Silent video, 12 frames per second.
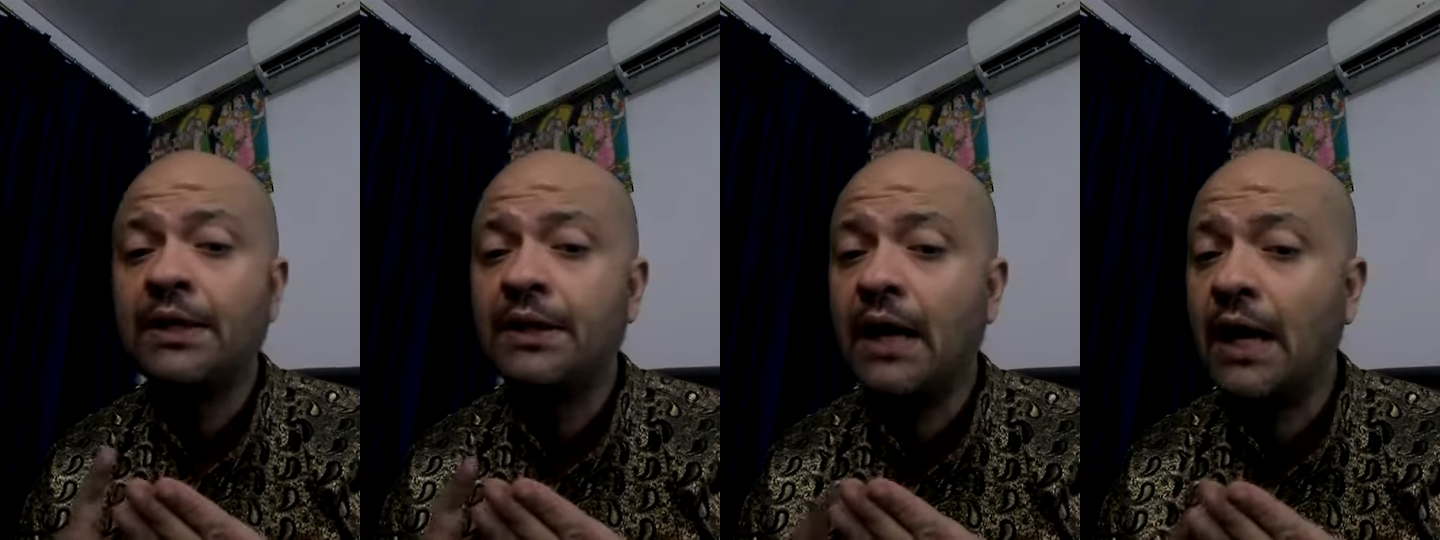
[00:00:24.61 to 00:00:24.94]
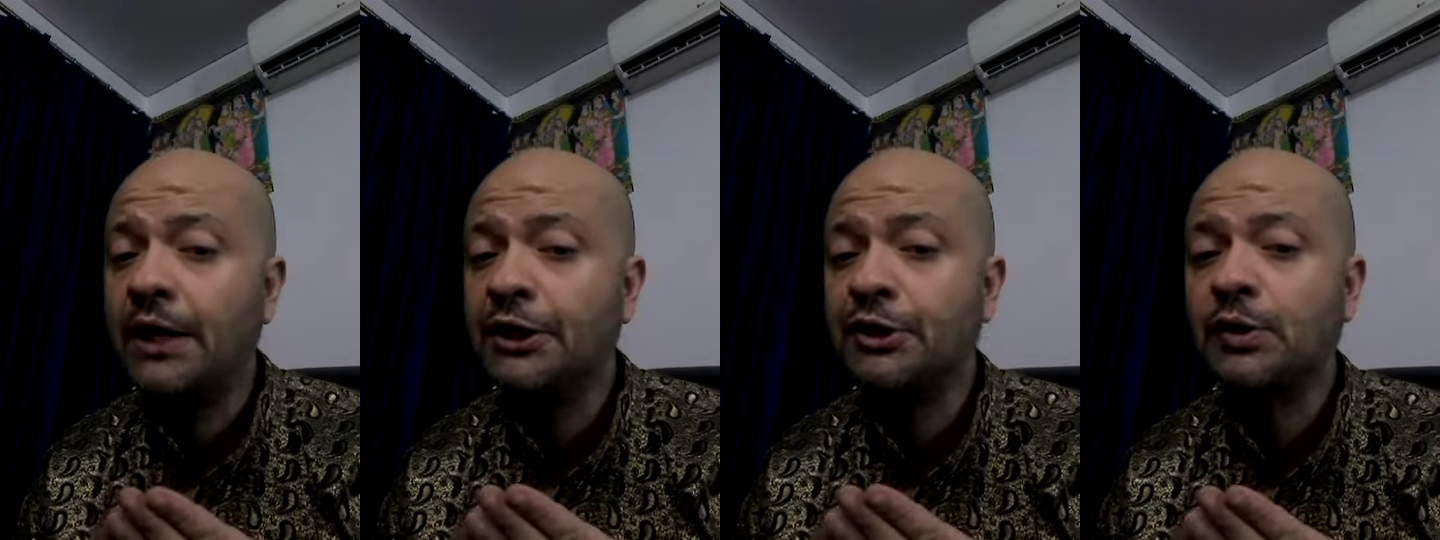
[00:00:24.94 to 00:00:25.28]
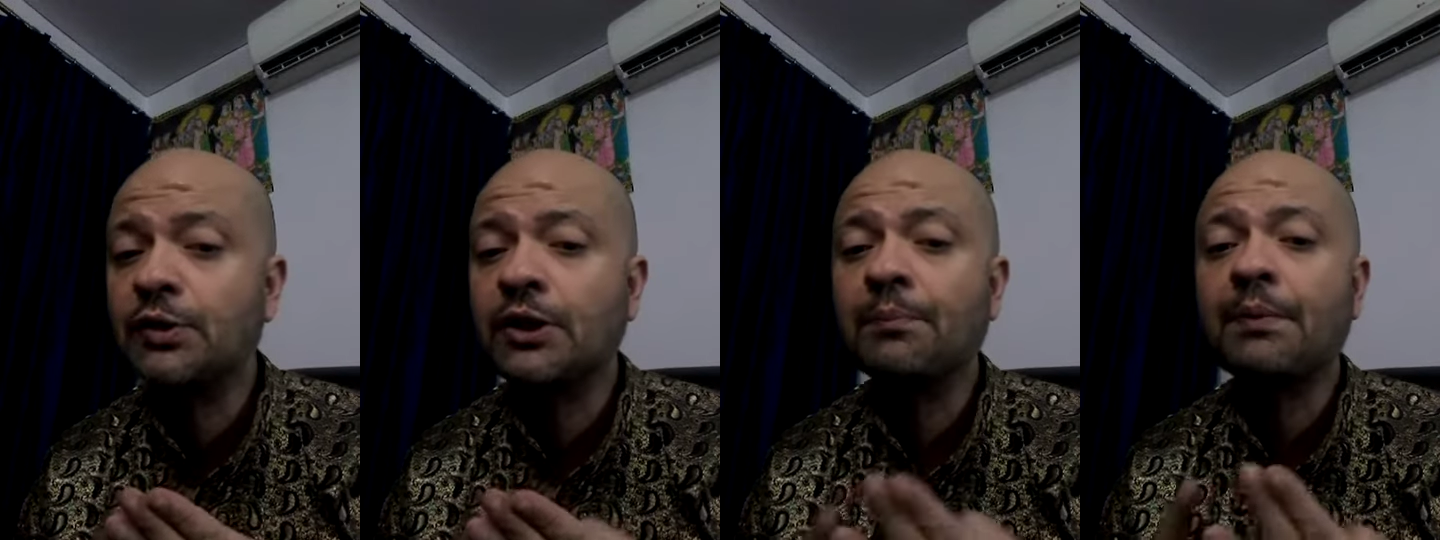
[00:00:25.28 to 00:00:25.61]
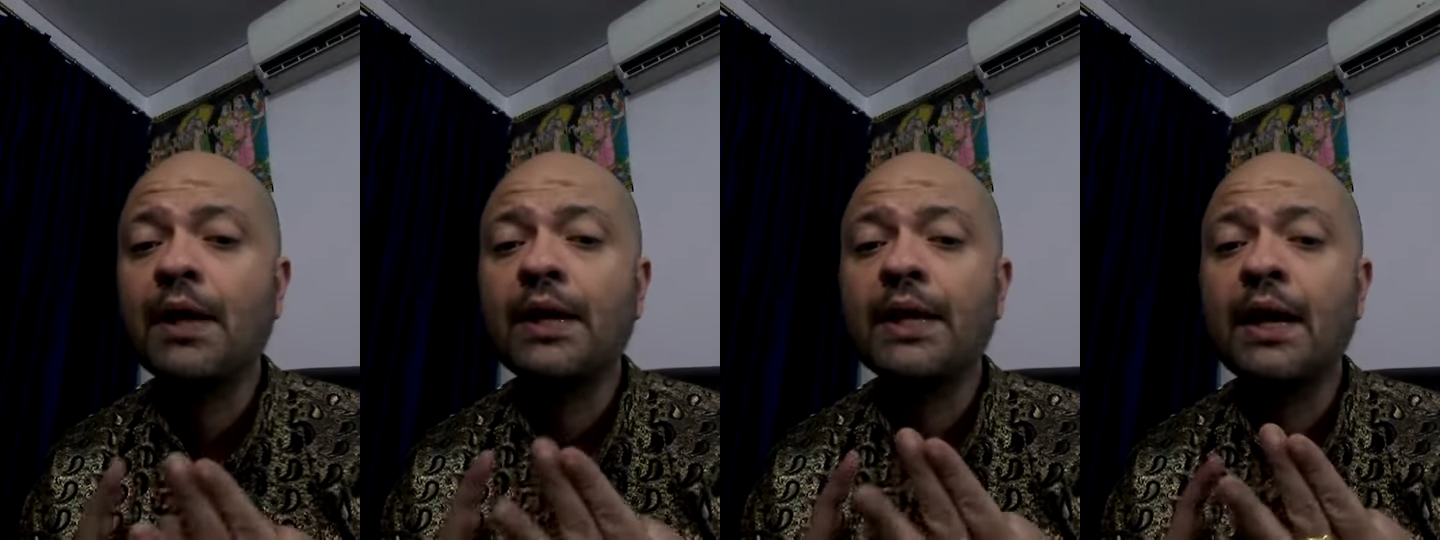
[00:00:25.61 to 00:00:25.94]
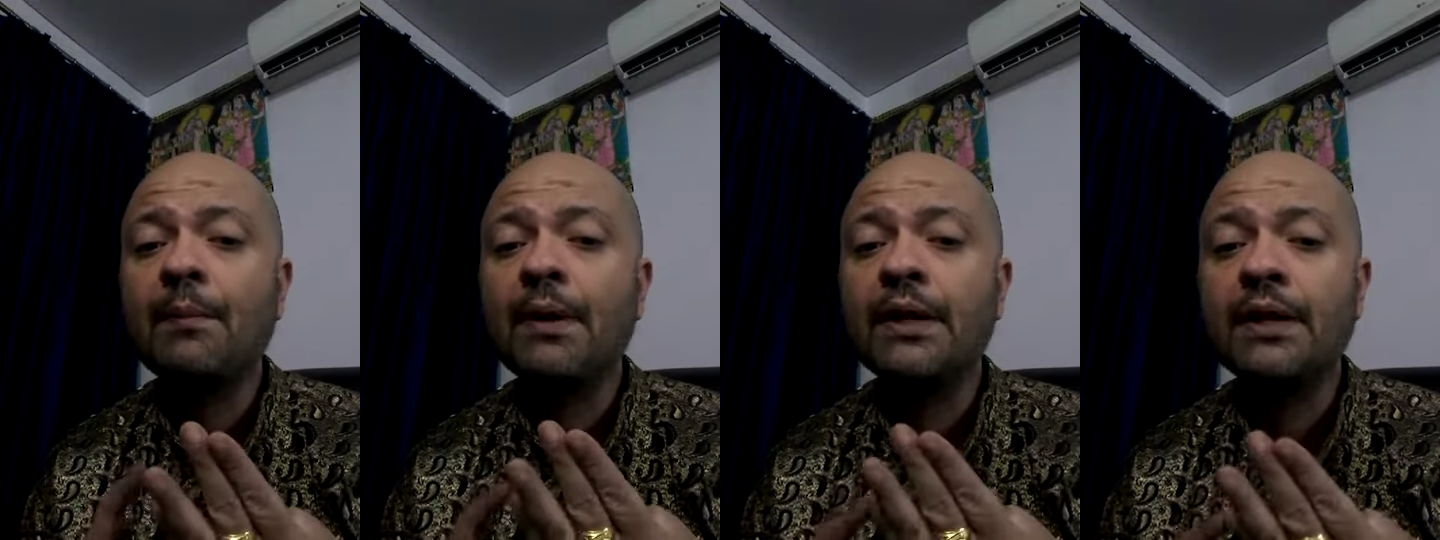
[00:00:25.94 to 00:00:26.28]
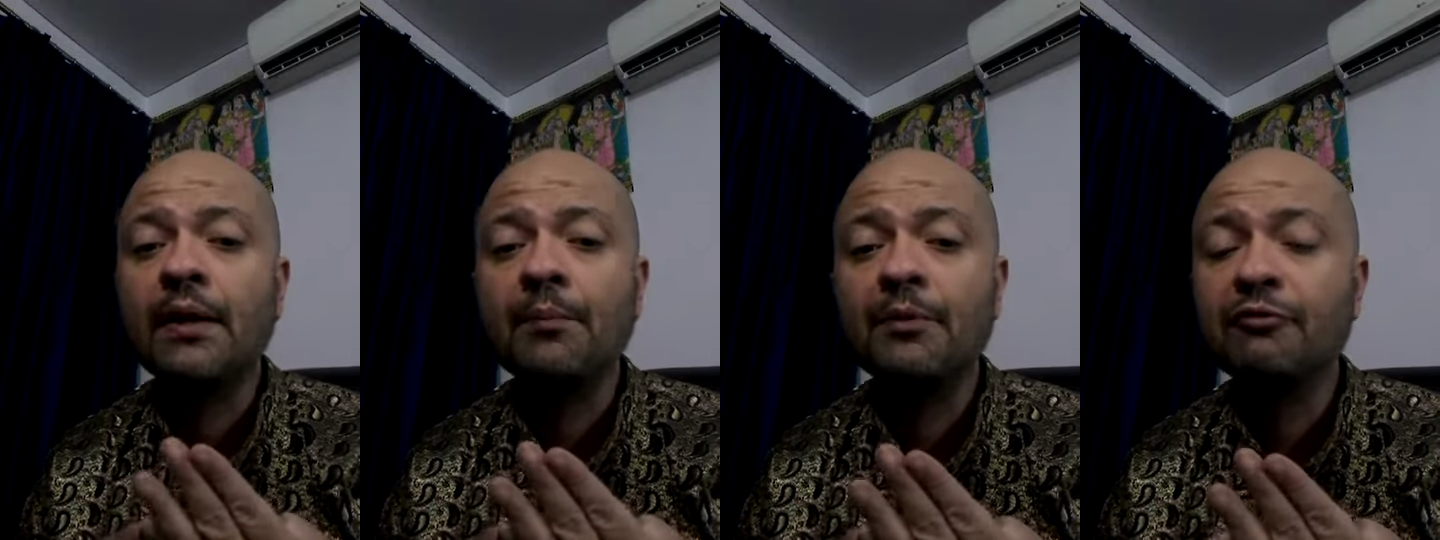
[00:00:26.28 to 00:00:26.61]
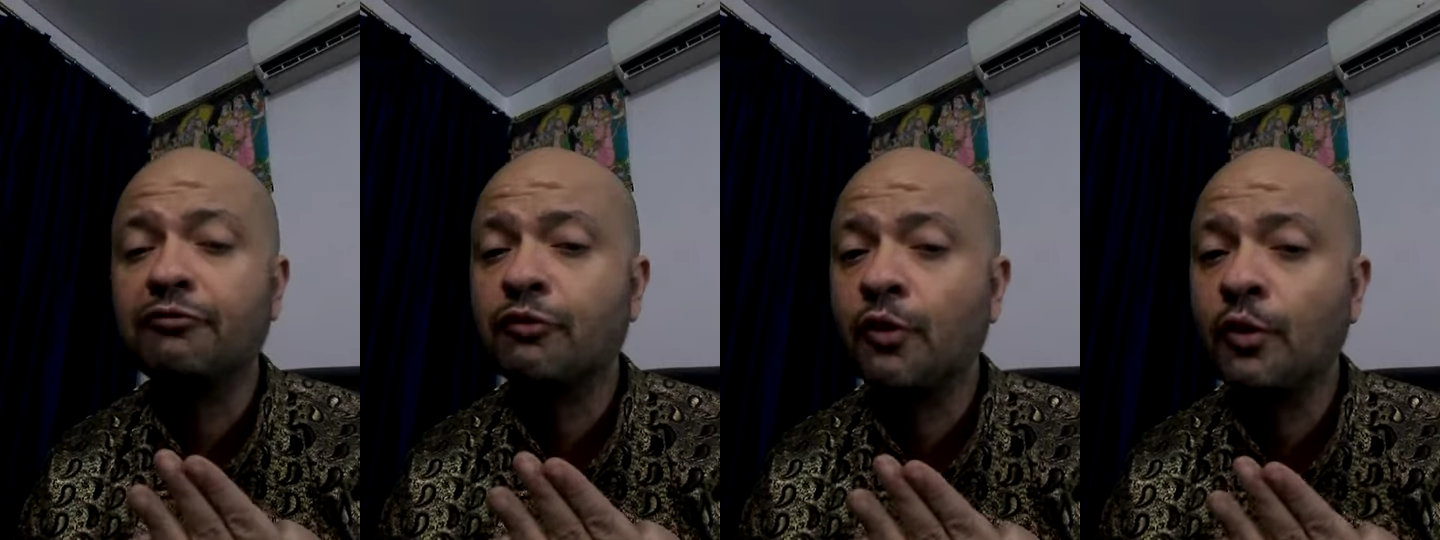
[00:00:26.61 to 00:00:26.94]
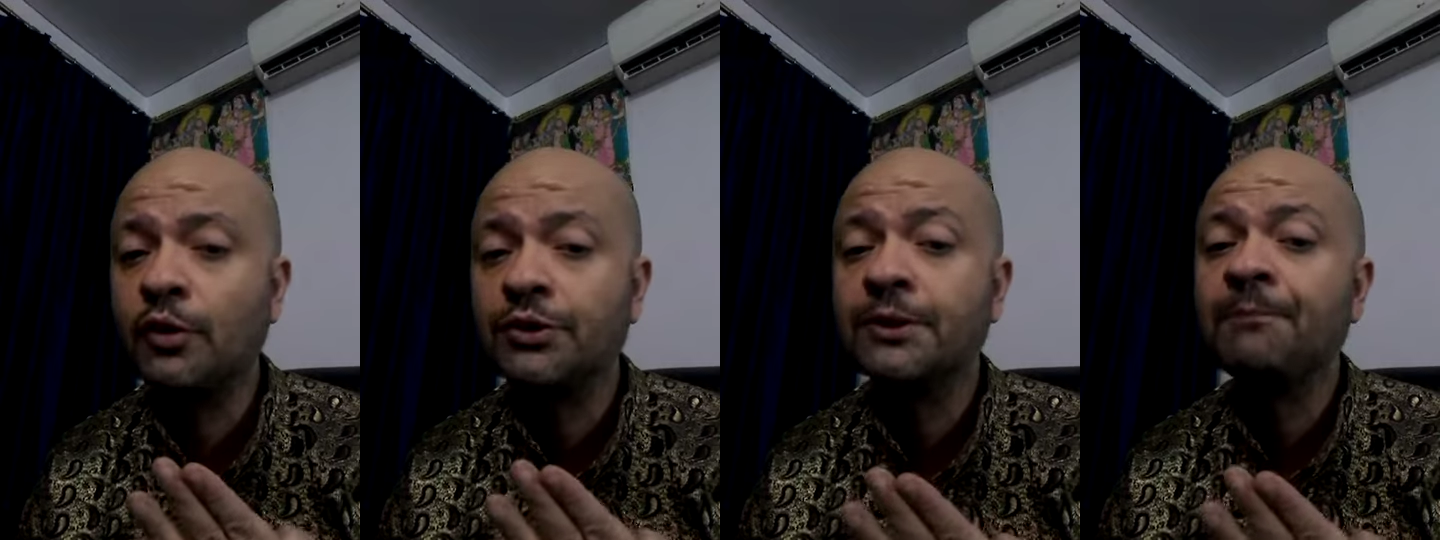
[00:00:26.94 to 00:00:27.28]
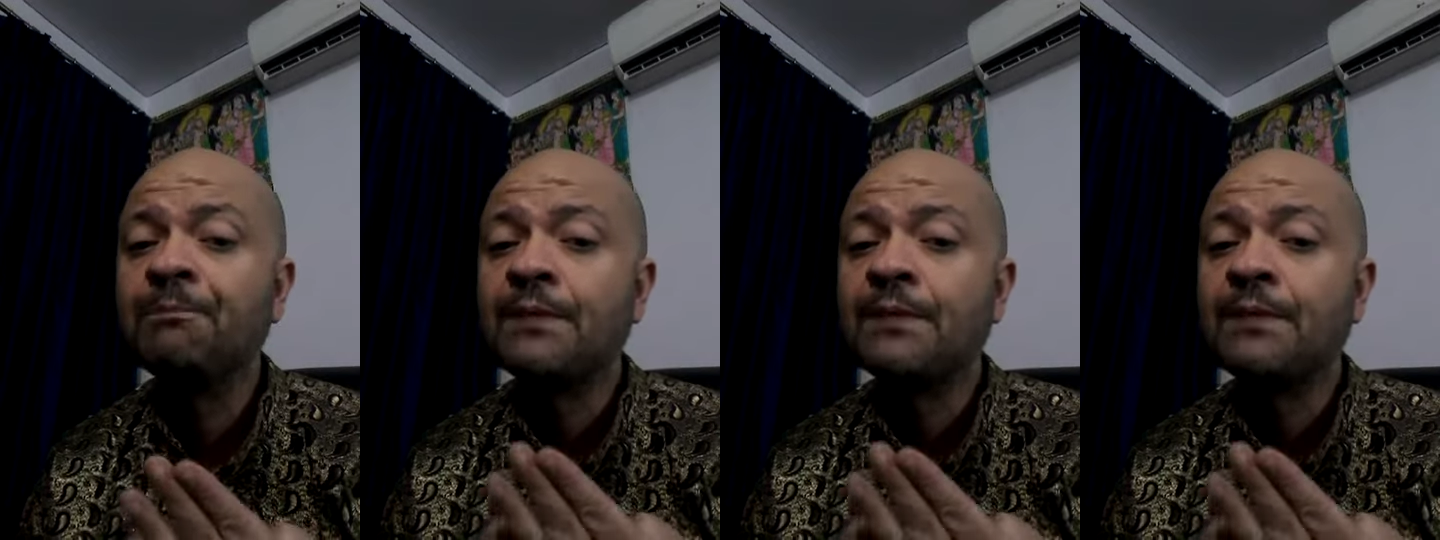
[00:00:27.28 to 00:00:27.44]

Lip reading: Nadi Shodhan pranayama, number 4,